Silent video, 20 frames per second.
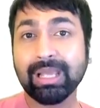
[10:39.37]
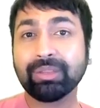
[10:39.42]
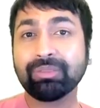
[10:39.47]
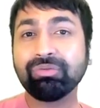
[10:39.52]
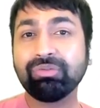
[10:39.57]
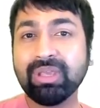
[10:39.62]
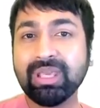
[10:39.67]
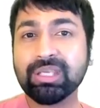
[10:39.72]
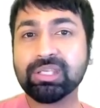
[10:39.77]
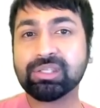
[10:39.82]

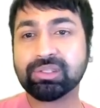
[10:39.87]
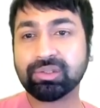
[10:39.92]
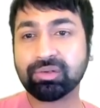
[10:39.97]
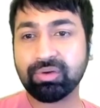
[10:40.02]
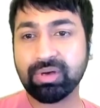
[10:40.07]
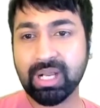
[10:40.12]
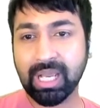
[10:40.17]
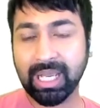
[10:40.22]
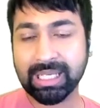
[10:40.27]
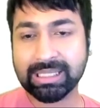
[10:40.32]
These
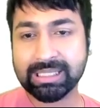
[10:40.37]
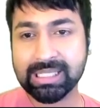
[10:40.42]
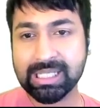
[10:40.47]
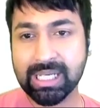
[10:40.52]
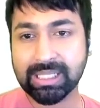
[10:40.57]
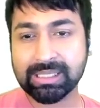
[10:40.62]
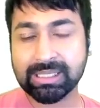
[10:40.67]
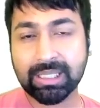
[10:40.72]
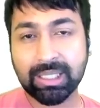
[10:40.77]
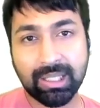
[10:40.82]
three
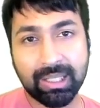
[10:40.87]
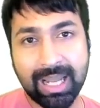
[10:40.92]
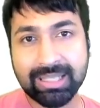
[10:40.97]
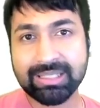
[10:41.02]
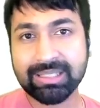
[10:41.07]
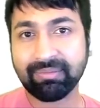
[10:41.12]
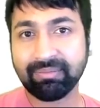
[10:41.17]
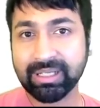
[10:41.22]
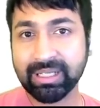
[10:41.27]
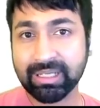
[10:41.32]
ideas
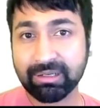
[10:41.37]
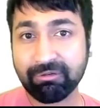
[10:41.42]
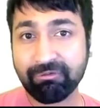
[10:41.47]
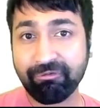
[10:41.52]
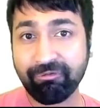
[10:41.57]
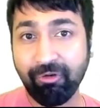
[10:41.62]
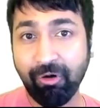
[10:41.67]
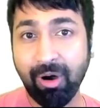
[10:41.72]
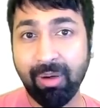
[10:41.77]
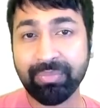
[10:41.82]
collectively
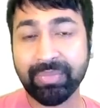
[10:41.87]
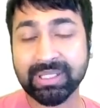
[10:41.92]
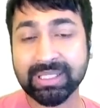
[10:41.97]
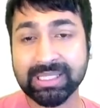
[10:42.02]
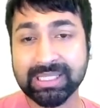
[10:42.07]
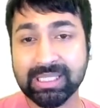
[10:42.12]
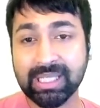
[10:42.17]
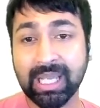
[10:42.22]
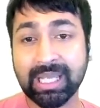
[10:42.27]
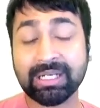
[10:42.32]
inform the
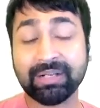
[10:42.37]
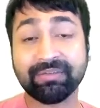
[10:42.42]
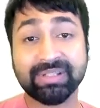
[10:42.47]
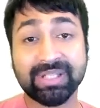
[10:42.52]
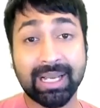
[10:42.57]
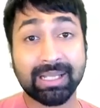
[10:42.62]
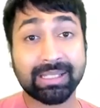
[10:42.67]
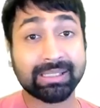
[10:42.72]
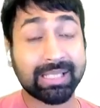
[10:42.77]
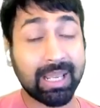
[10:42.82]
design of
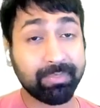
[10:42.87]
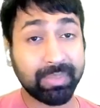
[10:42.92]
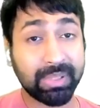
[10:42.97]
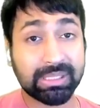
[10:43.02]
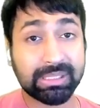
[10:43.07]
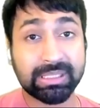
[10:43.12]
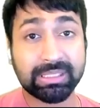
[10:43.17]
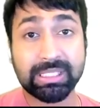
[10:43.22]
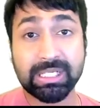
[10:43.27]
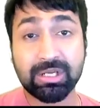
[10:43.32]
Senet's
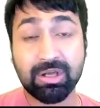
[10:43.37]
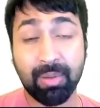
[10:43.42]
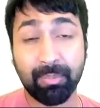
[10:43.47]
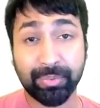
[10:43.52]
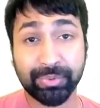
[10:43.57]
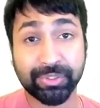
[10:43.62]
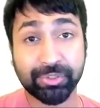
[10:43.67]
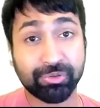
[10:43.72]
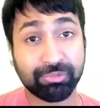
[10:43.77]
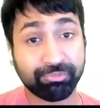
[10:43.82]
MPC
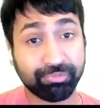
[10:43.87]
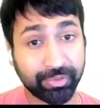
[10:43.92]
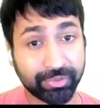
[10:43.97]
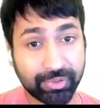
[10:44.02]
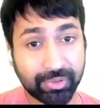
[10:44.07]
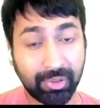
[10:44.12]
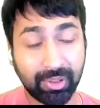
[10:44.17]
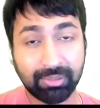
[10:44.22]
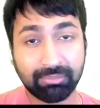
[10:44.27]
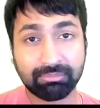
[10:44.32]
decomposition
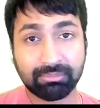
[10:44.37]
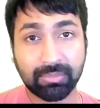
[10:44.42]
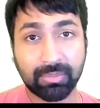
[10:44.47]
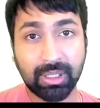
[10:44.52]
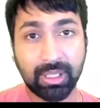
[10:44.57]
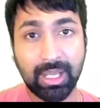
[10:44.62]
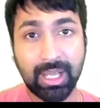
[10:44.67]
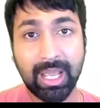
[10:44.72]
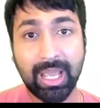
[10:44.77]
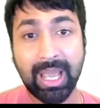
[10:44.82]
protocol.
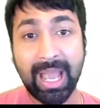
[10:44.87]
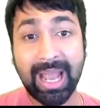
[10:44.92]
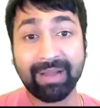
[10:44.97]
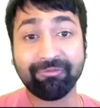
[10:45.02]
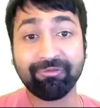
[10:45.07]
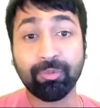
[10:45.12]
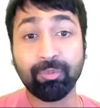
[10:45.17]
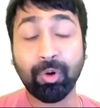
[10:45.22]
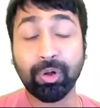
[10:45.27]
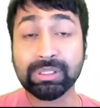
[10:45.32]

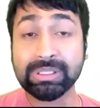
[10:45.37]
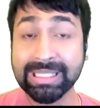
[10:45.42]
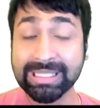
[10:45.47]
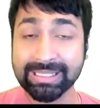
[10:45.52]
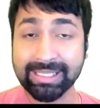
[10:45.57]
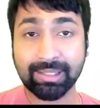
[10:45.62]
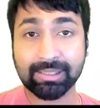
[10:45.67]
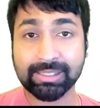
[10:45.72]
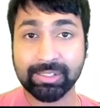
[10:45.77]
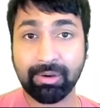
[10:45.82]
And for more
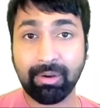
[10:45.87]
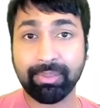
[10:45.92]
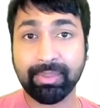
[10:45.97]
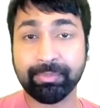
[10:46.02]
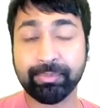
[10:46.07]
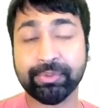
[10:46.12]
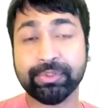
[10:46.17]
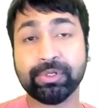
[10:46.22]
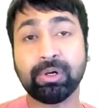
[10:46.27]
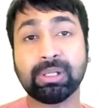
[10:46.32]
details on the
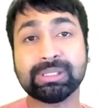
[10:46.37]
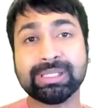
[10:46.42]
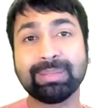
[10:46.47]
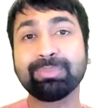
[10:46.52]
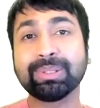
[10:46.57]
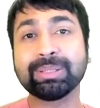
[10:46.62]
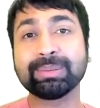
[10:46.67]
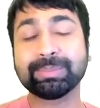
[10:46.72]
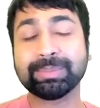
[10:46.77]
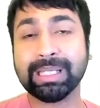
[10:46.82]
protocol's
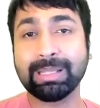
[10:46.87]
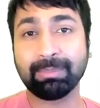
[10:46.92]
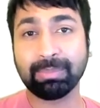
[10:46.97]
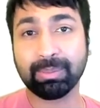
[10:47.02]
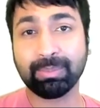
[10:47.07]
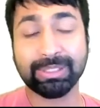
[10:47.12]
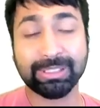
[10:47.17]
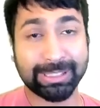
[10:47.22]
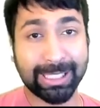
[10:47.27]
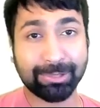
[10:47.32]

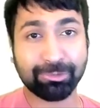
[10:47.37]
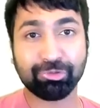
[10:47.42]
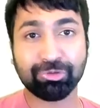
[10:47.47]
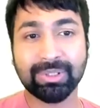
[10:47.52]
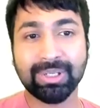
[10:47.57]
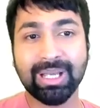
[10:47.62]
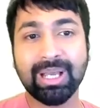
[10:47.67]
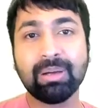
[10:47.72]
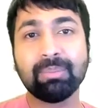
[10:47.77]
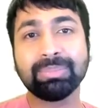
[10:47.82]

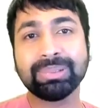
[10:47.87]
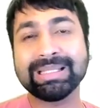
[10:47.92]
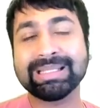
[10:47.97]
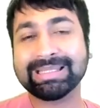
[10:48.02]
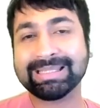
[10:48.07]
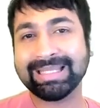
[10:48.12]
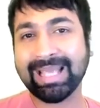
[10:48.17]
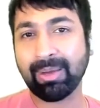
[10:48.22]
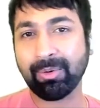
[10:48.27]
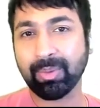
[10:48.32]
implementation,
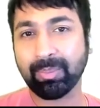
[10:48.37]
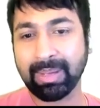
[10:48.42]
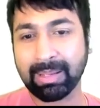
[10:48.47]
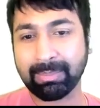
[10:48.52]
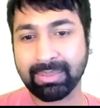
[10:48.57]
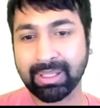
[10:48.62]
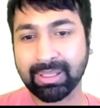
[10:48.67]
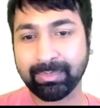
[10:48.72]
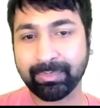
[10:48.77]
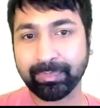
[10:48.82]
please see our
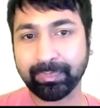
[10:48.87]
paper.